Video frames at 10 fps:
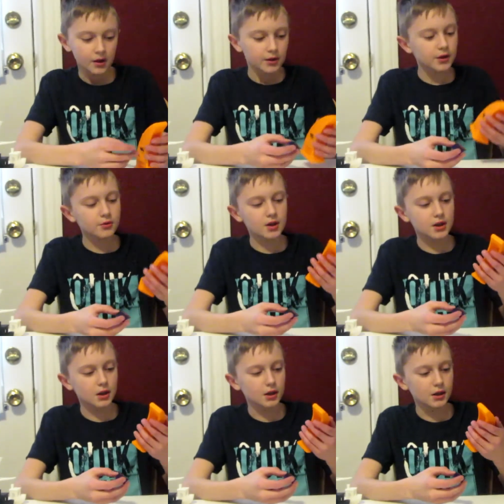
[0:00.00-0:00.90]
This was
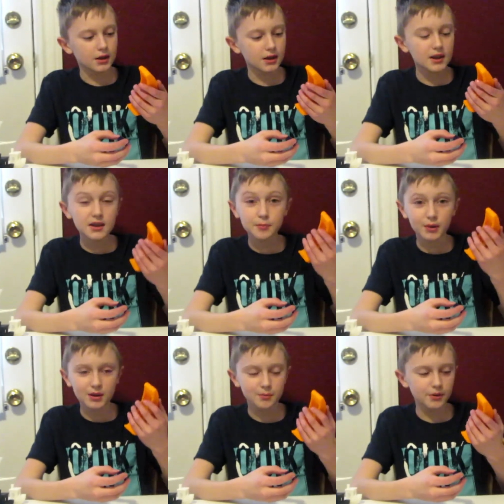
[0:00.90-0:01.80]
an easy
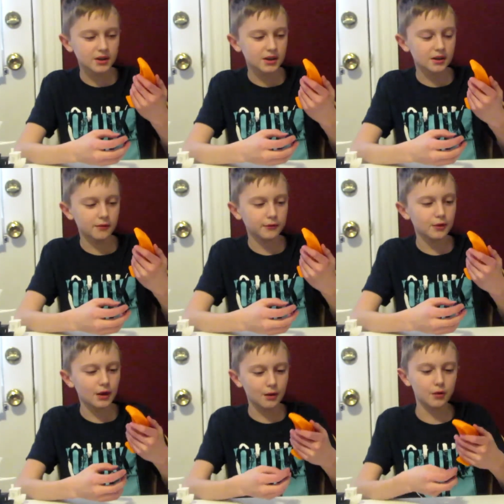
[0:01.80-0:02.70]
print, printed in a
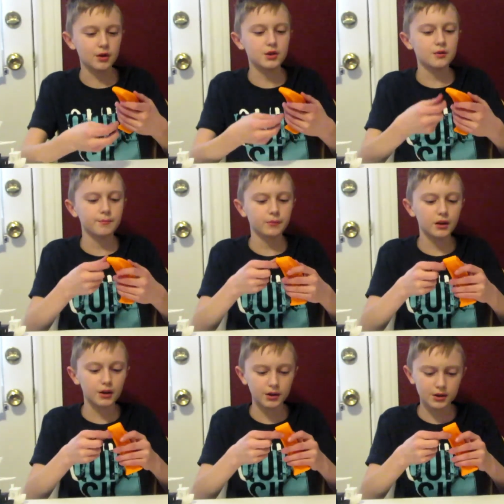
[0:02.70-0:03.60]
few hours.
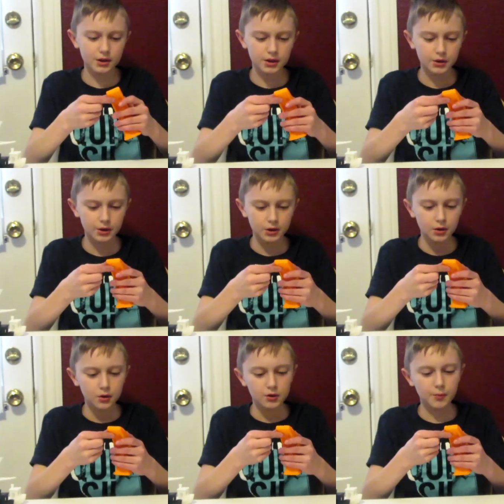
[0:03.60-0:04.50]
It
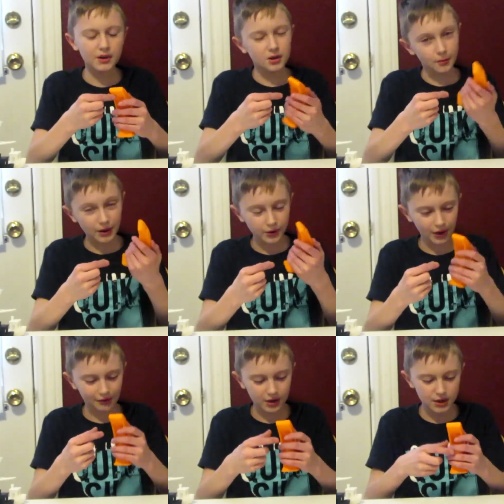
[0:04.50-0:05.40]
was printed on my
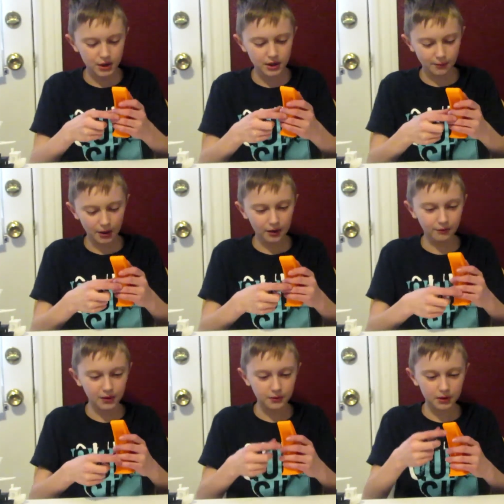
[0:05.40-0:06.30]
Creality sheet and my
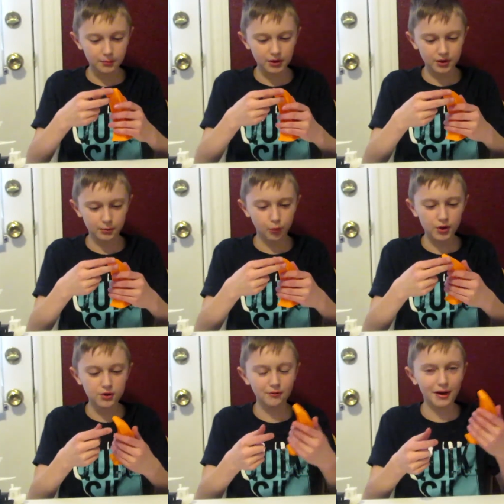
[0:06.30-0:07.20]
only 3D printer,
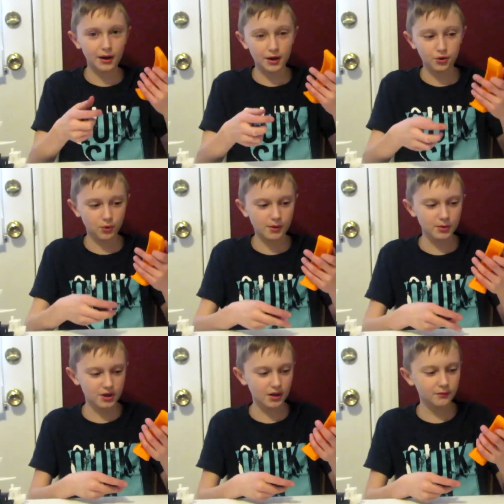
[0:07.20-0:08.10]
0.2 Ray and 20%
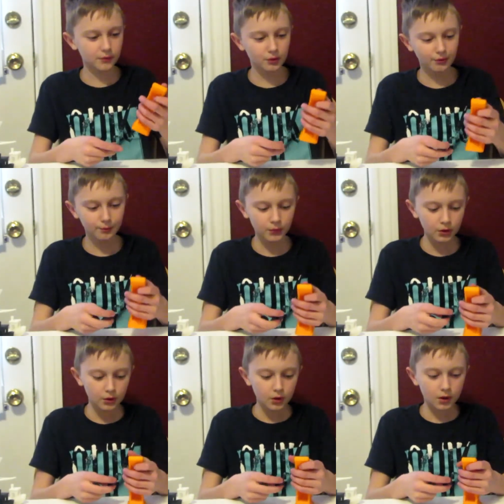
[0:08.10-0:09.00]
infill.
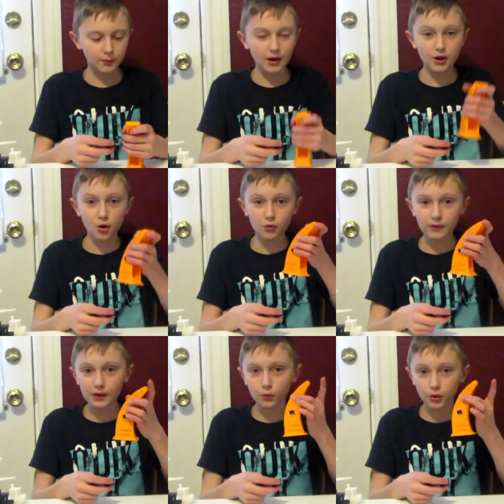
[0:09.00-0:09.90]
In my
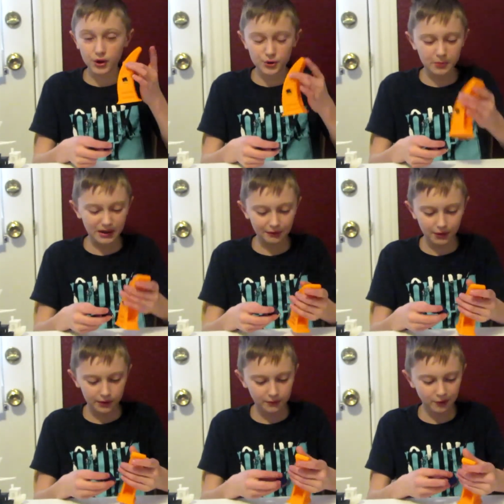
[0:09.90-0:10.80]
Nova Orange
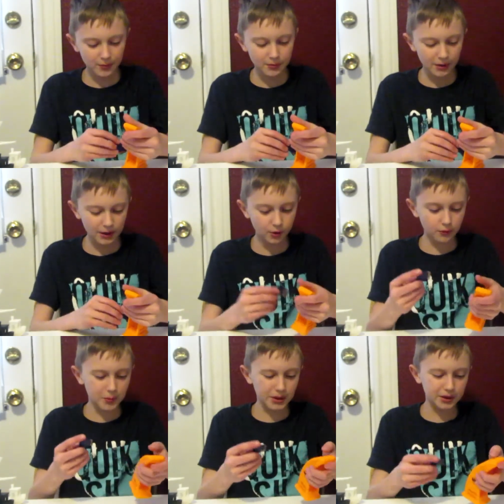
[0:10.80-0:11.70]
PLA filament, my Nova
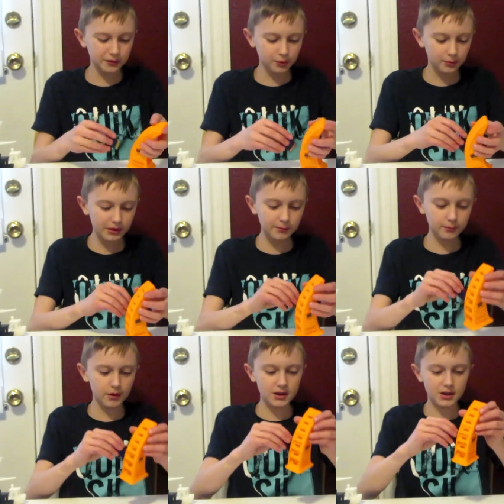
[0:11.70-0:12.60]
Maker filament,
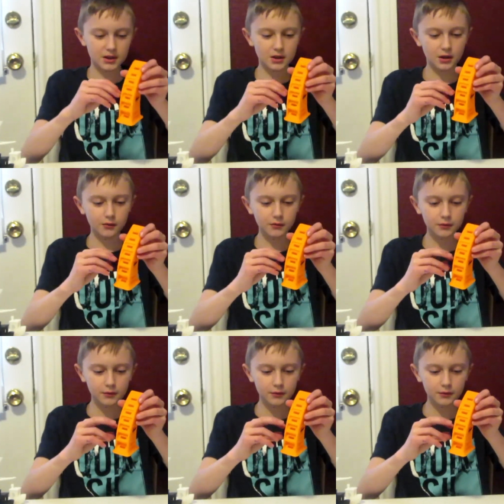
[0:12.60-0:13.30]
amazing stuff.